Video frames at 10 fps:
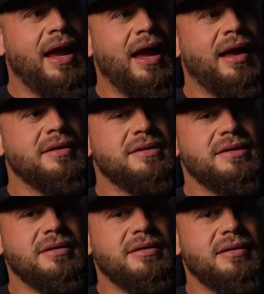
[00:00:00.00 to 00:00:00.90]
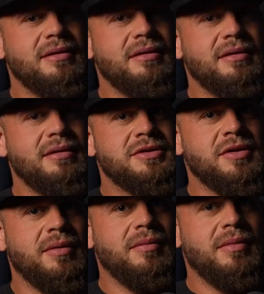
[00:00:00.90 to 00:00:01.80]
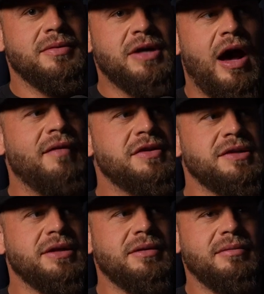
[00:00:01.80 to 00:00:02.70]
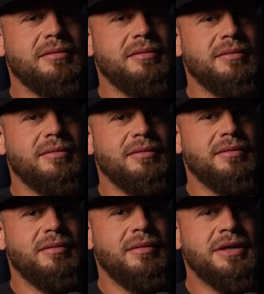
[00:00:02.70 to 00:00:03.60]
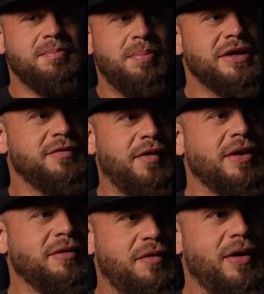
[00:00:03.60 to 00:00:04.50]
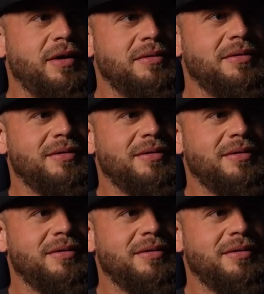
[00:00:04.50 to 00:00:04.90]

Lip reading: And so it was obviously his best fucking friend.